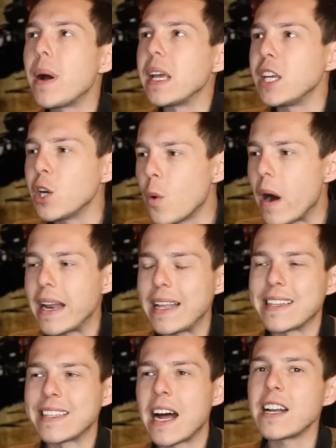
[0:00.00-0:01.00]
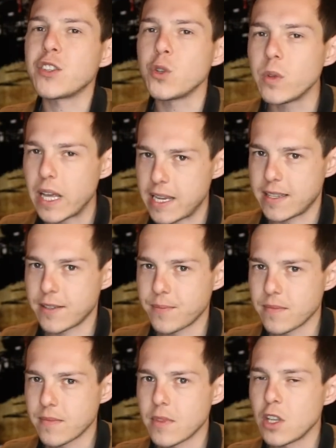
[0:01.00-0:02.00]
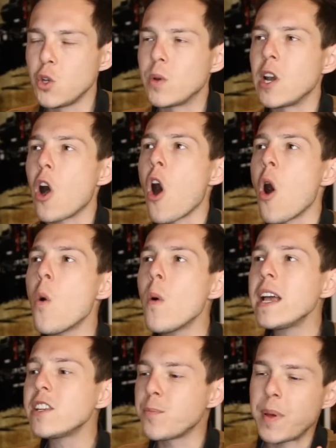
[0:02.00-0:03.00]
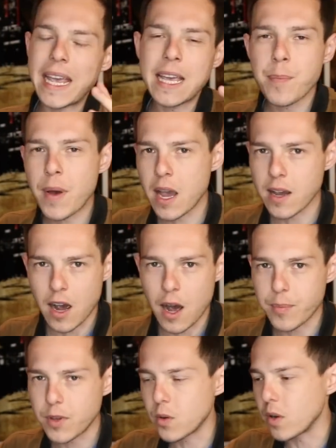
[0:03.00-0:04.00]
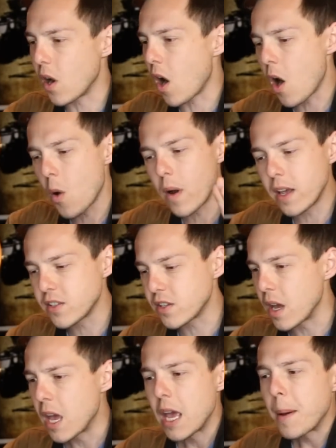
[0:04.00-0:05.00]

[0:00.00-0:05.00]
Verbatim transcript: But you know what? It's not too late. You can always pick it back up. You can always do,